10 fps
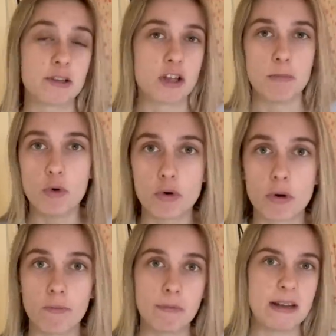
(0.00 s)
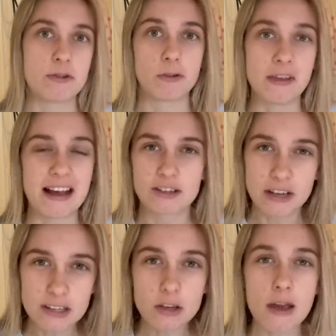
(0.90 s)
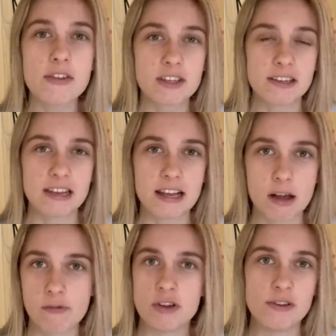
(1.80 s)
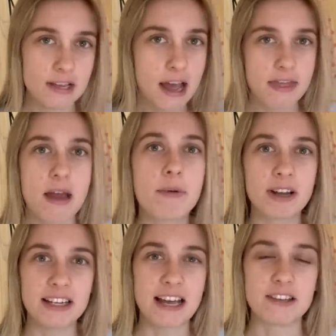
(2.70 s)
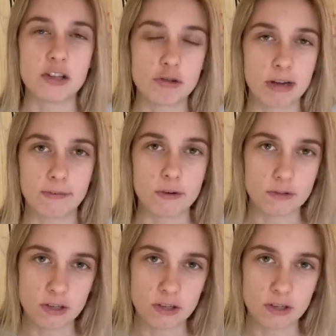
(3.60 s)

So more confirmation on that. So let's dive into the takeover news, then we're going to get into the transfer news.